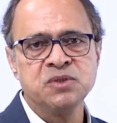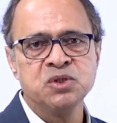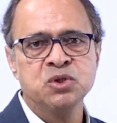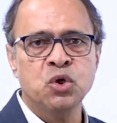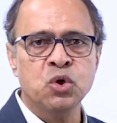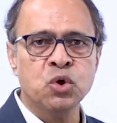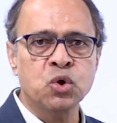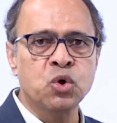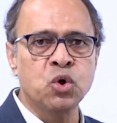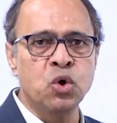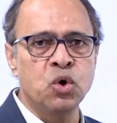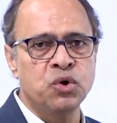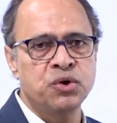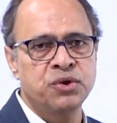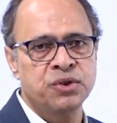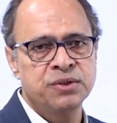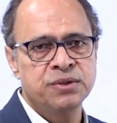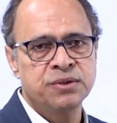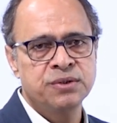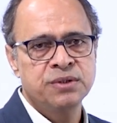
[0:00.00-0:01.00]
or gold,
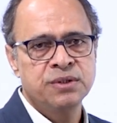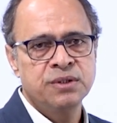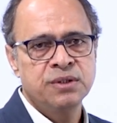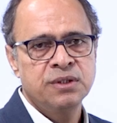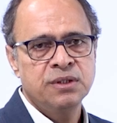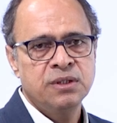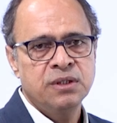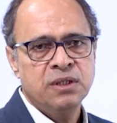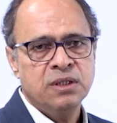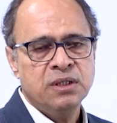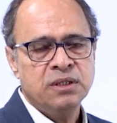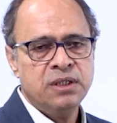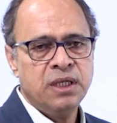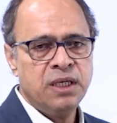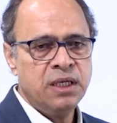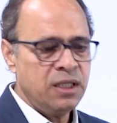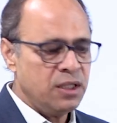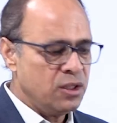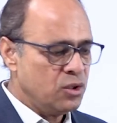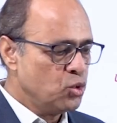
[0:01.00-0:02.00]

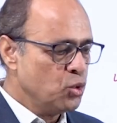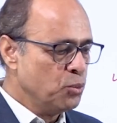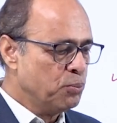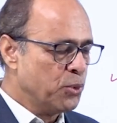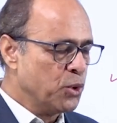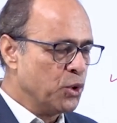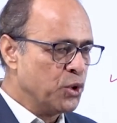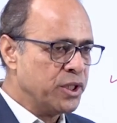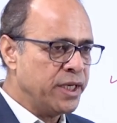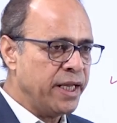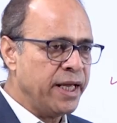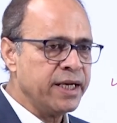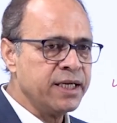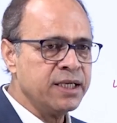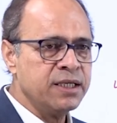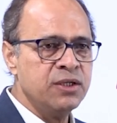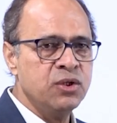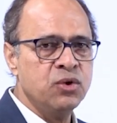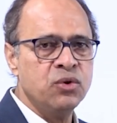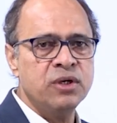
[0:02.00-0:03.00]
then to
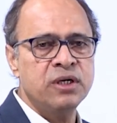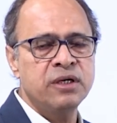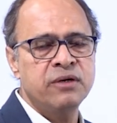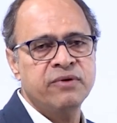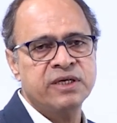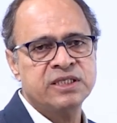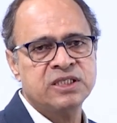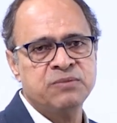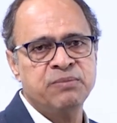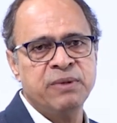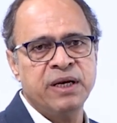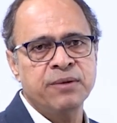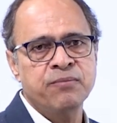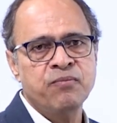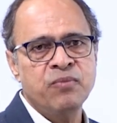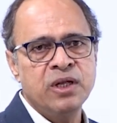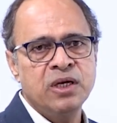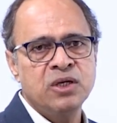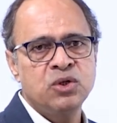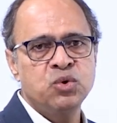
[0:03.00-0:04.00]
protect your investment,
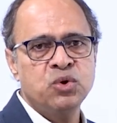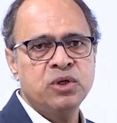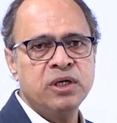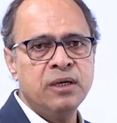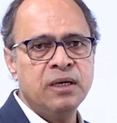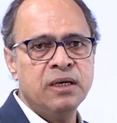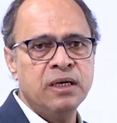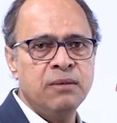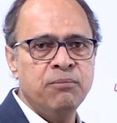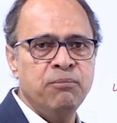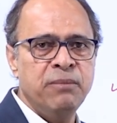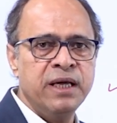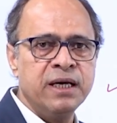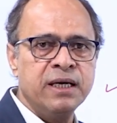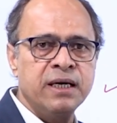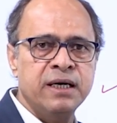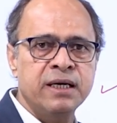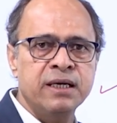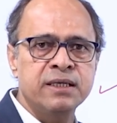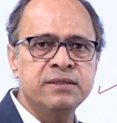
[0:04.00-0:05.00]
you can make
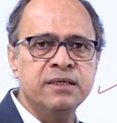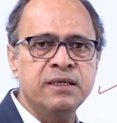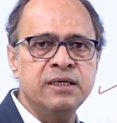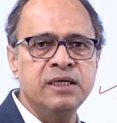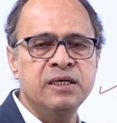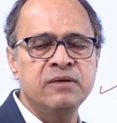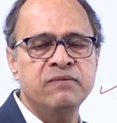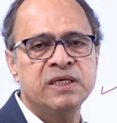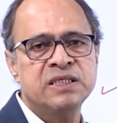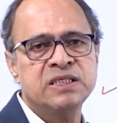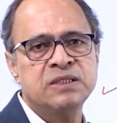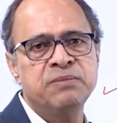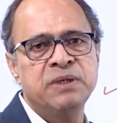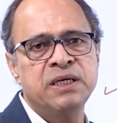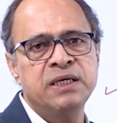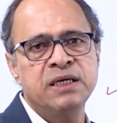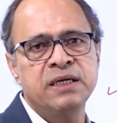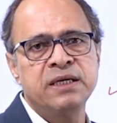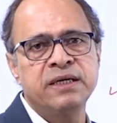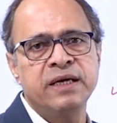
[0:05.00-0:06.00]
another
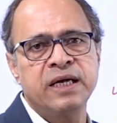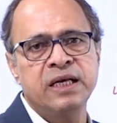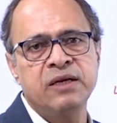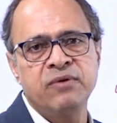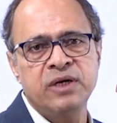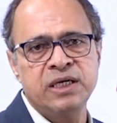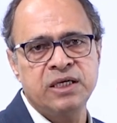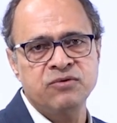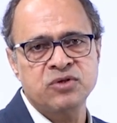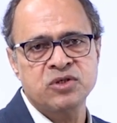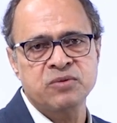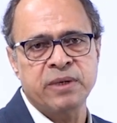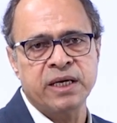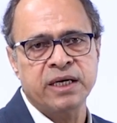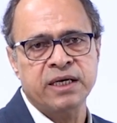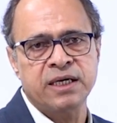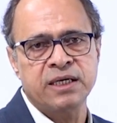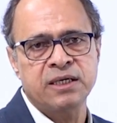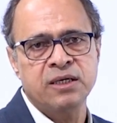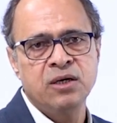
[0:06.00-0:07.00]
investment in derivatives
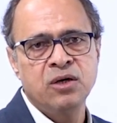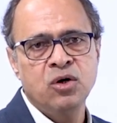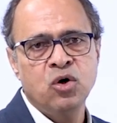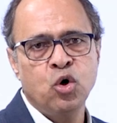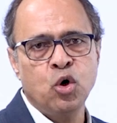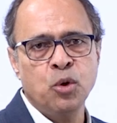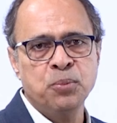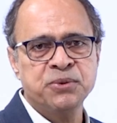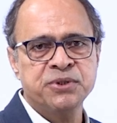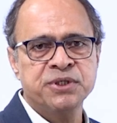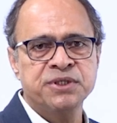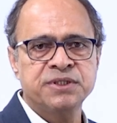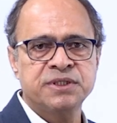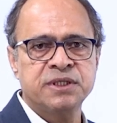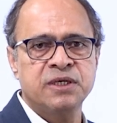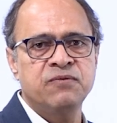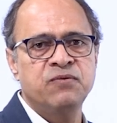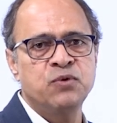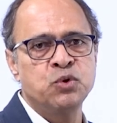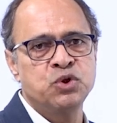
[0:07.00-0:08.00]
market, options
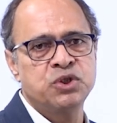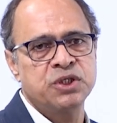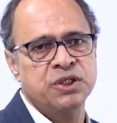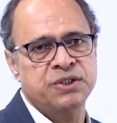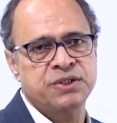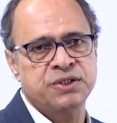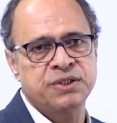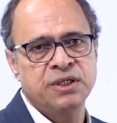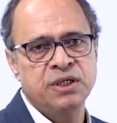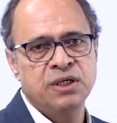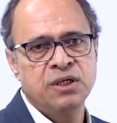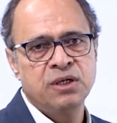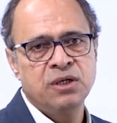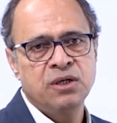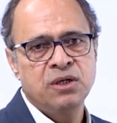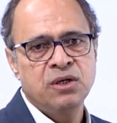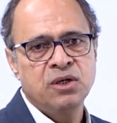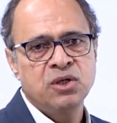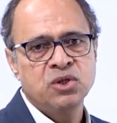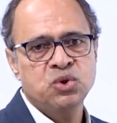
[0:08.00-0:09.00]
and futures,
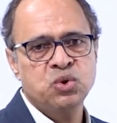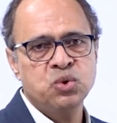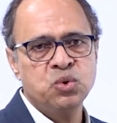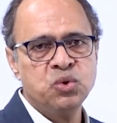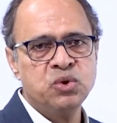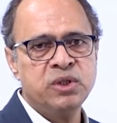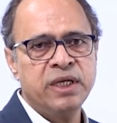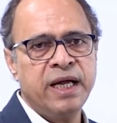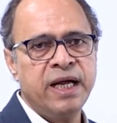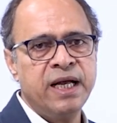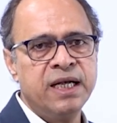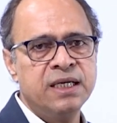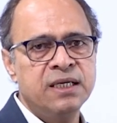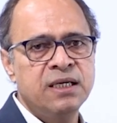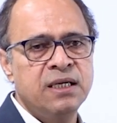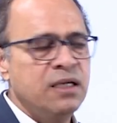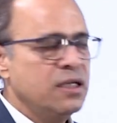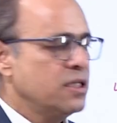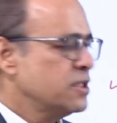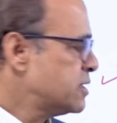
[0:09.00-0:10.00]
so
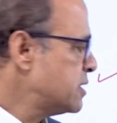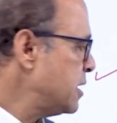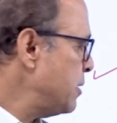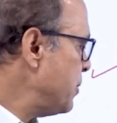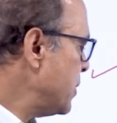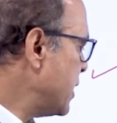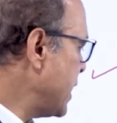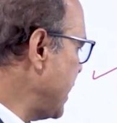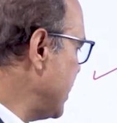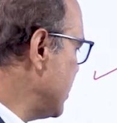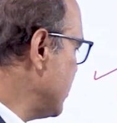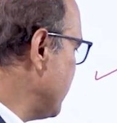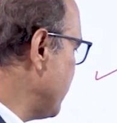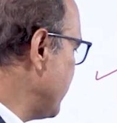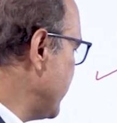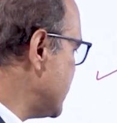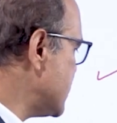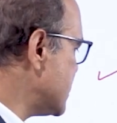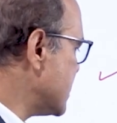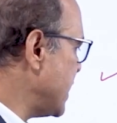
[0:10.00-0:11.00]
that some kind of
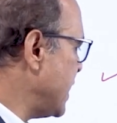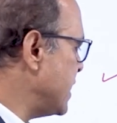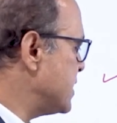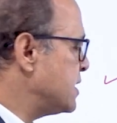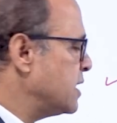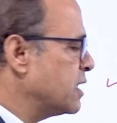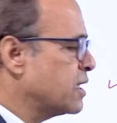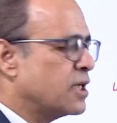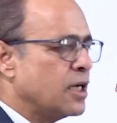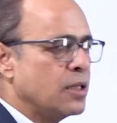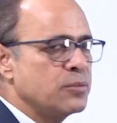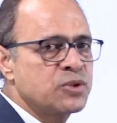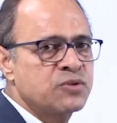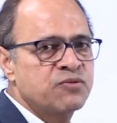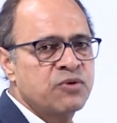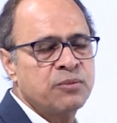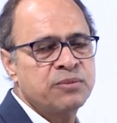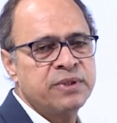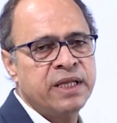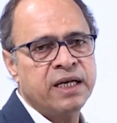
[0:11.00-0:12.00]
risk hedging comes
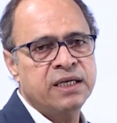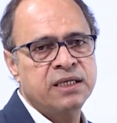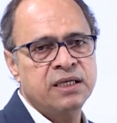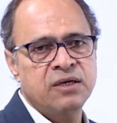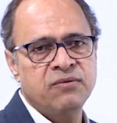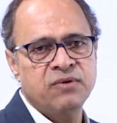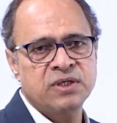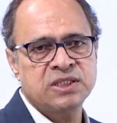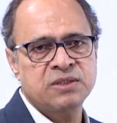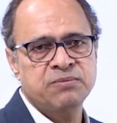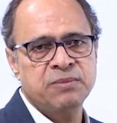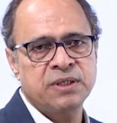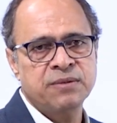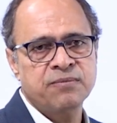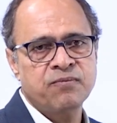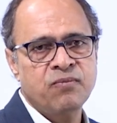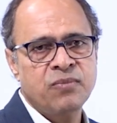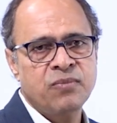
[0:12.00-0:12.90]
from that investment.